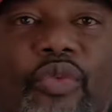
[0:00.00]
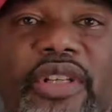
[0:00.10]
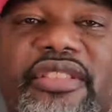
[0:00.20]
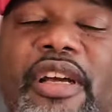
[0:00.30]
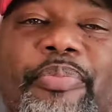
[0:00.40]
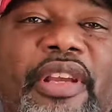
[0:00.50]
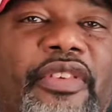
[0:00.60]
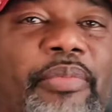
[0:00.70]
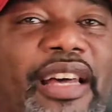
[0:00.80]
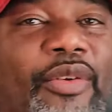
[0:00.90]
What's up,
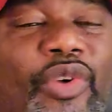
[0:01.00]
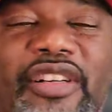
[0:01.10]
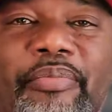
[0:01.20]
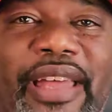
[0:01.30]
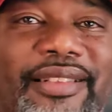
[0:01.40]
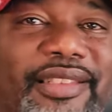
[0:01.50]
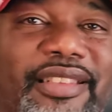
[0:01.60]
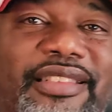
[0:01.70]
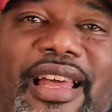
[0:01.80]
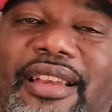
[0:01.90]
everybody? Welcome back to
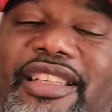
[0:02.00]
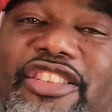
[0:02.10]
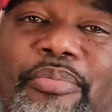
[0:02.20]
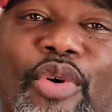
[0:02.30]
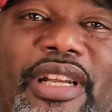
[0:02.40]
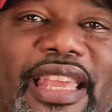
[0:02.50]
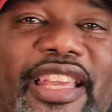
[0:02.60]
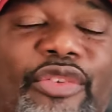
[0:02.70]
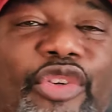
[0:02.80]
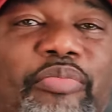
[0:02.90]
the channel. It's your boy
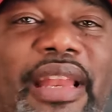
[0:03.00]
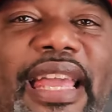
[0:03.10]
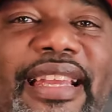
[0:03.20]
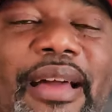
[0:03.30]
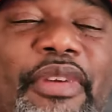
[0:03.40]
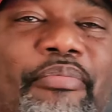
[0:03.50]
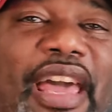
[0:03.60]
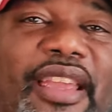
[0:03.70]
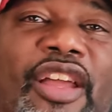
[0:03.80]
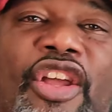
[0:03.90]
Kangaroo Black coming
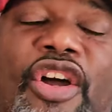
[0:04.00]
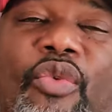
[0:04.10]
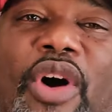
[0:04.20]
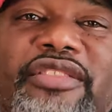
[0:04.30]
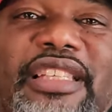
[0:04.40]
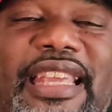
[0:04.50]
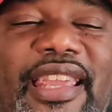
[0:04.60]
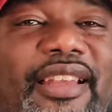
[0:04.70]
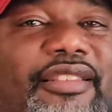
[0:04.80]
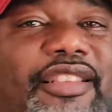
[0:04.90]
back once
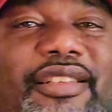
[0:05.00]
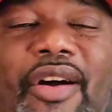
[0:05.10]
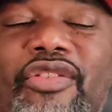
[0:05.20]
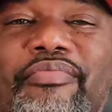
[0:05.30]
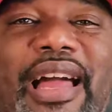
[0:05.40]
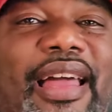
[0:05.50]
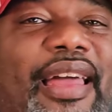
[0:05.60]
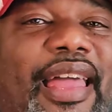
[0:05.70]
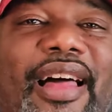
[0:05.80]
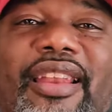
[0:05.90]
again to talk
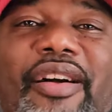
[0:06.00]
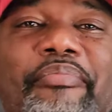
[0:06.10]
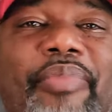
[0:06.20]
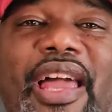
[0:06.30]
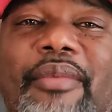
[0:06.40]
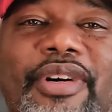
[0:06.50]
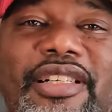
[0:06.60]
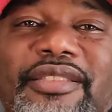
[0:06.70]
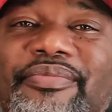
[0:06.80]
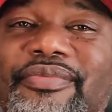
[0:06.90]
my
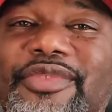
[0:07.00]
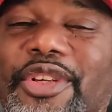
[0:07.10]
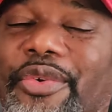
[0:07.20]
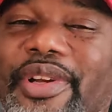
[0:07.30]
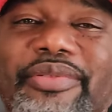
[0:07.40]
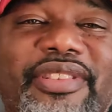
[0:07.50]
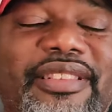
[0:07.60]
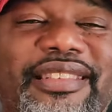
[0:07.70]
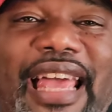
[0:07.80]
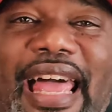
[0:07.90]
Alabama
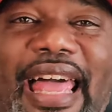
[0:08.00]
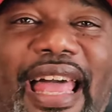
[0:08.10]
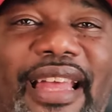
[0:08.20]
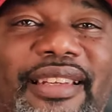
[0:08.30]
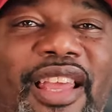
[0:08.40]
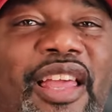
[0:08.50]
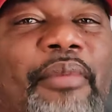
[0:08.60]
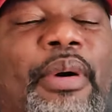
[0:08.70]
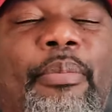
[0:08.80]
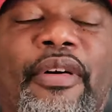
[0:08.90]
Crimson Tide.
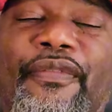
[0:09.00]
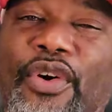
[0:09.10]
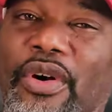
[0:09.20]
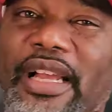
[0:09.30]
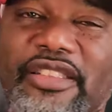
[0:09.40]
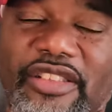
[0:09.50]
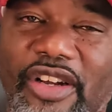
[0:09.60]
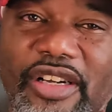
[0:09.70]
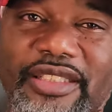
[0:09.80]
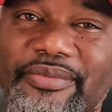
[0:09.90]
But before I
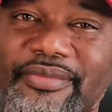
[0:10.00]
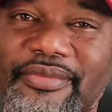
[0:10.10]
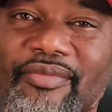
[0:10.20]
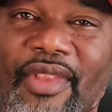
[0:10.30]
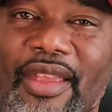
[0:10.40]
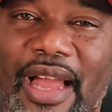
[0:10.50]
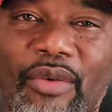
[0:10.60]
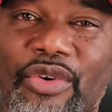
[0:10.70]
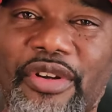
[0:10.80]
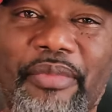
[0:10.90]
start,
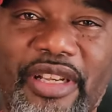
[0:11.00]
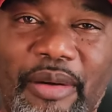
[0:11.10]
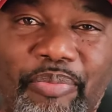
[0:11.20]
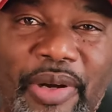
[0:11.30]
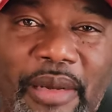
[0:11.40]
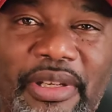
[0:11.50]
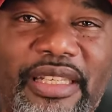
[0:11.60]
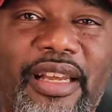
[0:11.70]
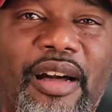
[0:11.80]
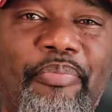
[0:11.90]
I want to make a
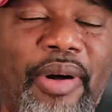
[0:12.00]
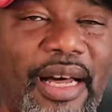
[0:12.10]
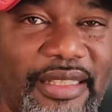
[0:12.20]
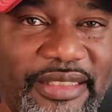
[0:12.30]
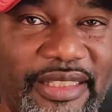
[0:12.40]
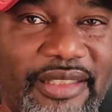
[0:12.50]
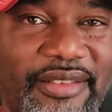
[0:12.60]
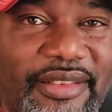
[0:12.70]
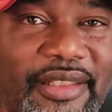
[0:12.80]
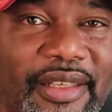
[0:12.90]
public apology
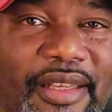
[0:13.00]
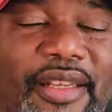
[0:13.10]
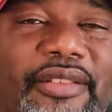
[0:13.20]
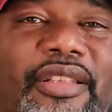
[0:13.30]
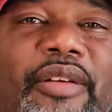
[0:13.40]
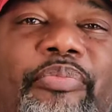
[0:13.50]
to